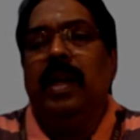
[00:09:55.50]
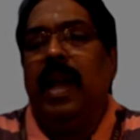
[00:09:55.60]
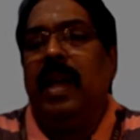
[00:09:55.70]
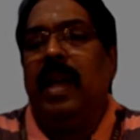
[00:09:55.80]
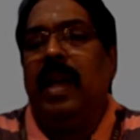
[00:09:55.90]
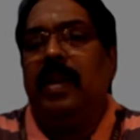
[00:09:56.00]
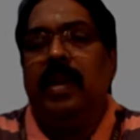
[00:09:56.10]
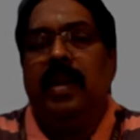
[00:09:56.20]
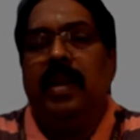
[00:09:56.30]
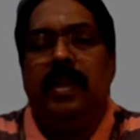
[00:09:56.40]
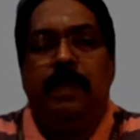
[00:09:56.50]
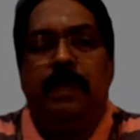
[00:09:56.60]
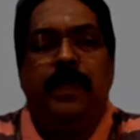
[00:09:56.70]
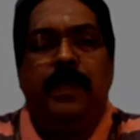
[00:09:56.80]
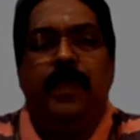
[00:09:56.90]
in air in
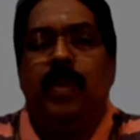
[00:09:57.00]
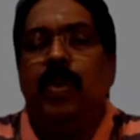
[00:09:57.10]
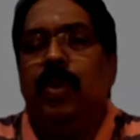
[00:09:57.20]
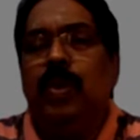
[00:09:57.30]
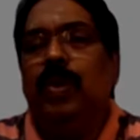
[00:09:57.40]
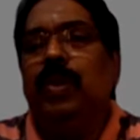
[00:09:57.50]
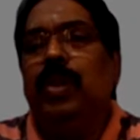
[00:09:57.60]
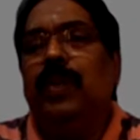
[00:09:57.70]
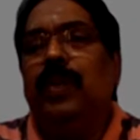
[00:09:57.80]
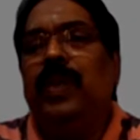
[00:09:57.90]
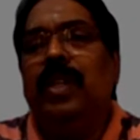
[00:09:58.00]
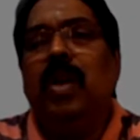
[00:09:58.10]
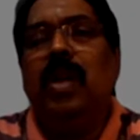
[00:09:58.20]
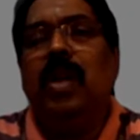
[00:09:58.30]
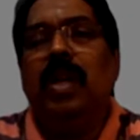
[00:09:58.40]
Japan. So if
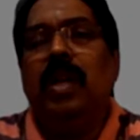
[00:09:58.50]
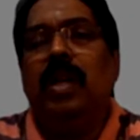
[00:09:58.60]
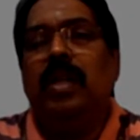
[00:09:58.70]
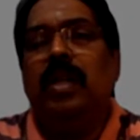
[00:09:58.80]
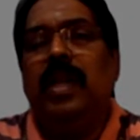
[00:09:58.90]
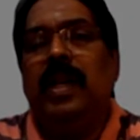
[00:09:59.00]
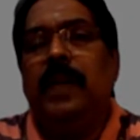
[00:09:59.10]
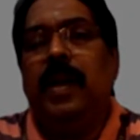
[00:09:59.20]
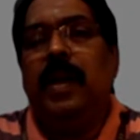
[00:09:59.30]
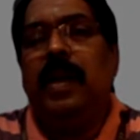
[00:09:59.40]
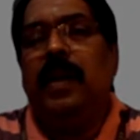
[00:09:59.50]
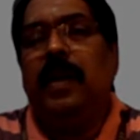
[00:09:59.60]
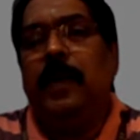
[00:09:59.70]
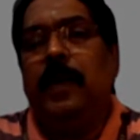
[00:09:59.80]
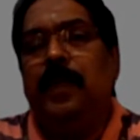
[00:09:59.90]
that is all are the
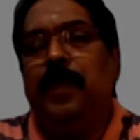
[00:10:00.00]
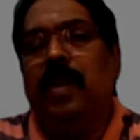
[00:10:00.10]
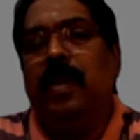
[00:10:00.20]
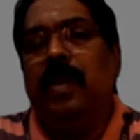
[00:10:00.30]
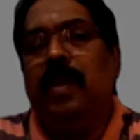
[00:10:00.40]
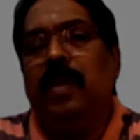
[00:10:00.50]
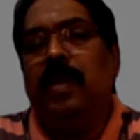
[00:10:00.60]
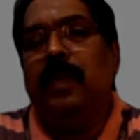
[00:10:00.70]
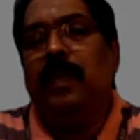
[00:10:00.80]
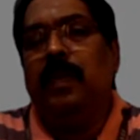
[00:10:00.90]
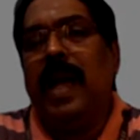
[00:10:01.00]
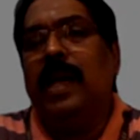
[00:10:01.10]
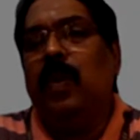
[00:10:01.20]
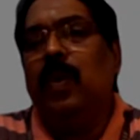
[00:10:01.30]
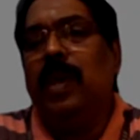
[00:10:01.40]
um,
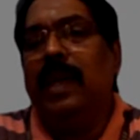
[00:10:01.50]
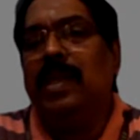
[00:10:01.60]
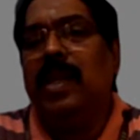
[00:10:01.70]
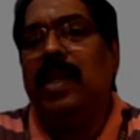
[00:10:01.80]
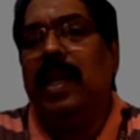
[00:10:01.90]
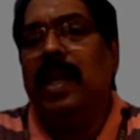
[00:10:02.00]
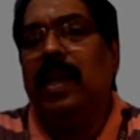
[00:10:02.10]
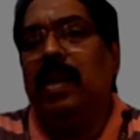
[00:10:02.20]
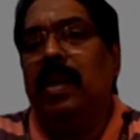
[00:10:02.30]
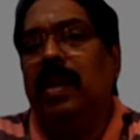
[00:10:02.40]
background understanding